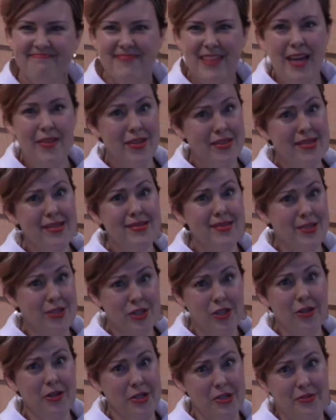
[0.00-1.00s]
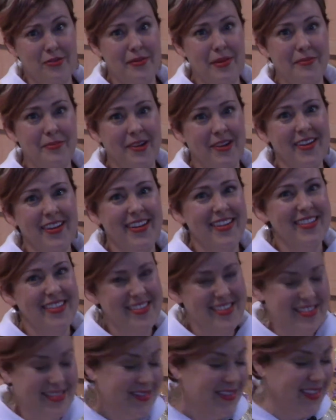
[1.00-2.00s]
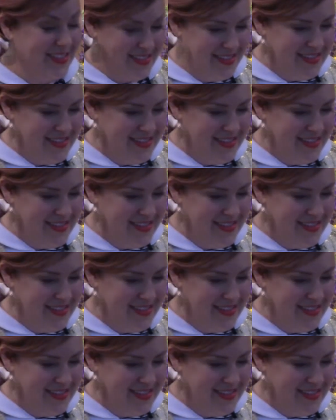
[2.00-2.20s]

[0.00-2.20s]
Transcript: This is a church, remember? It's